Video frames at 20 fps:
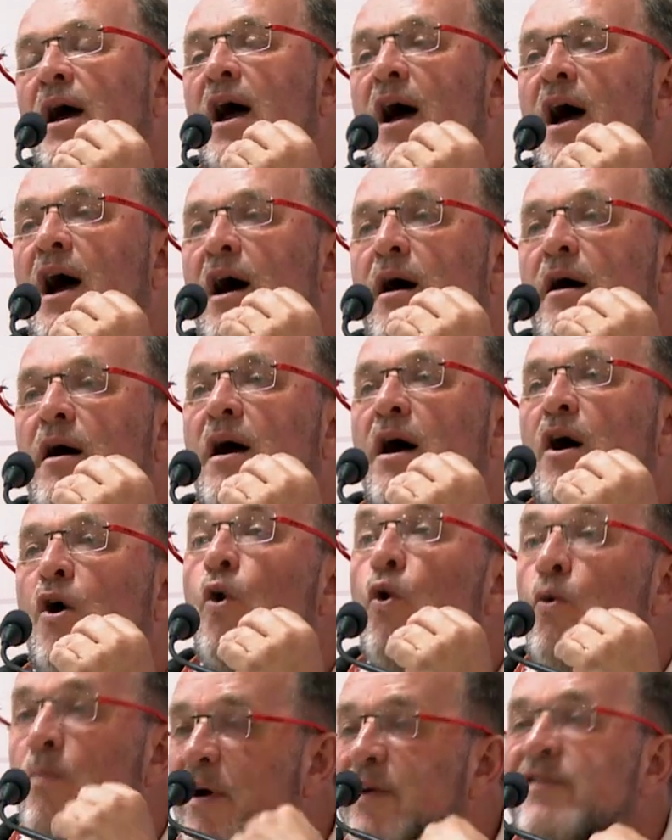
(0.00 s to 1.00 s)

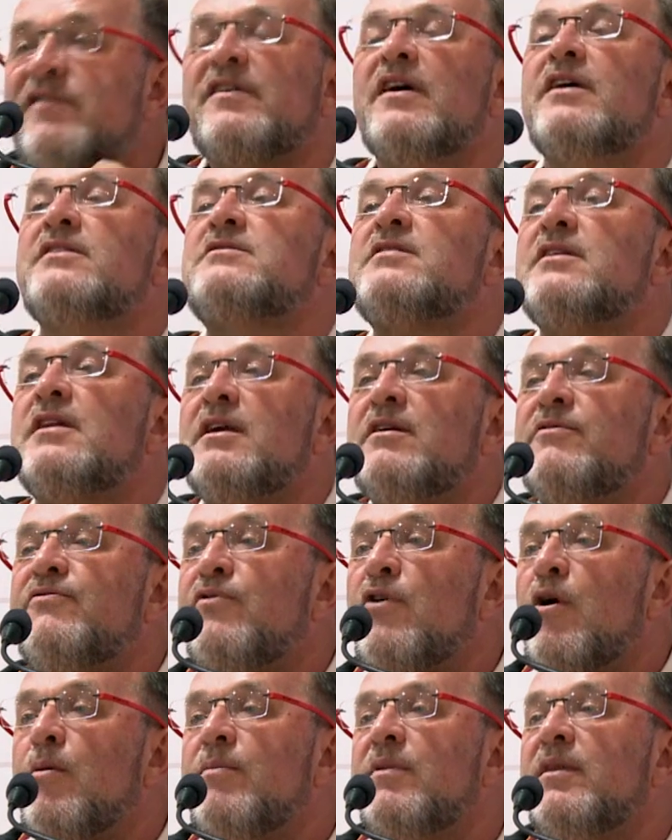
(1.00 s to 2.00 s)
almost certainly
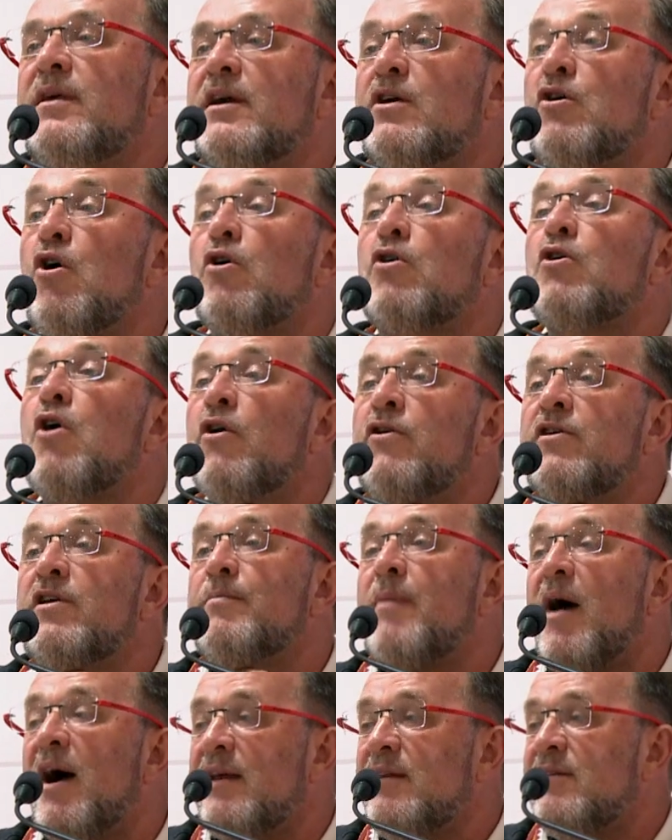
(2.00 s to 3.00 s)
from the Golconda
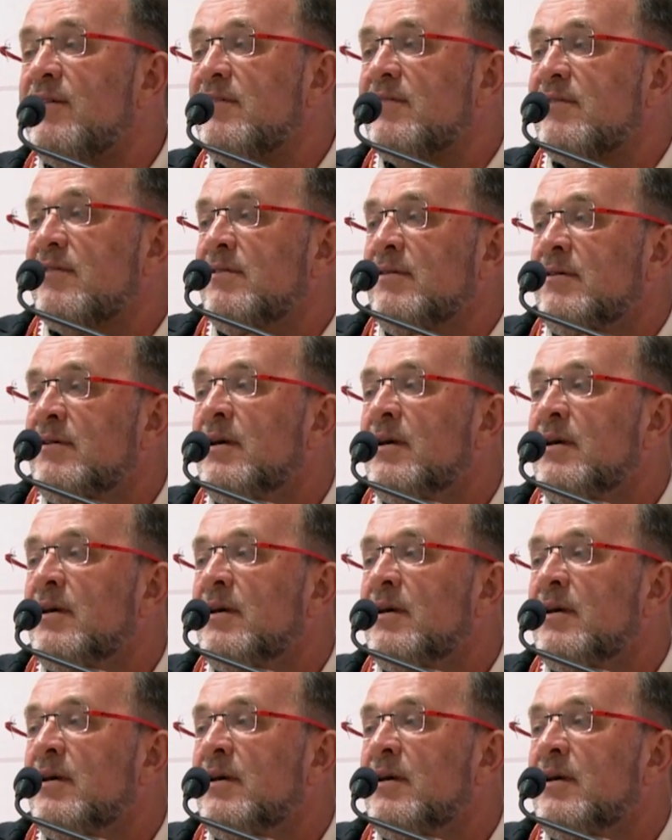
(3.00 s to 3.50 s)
mines,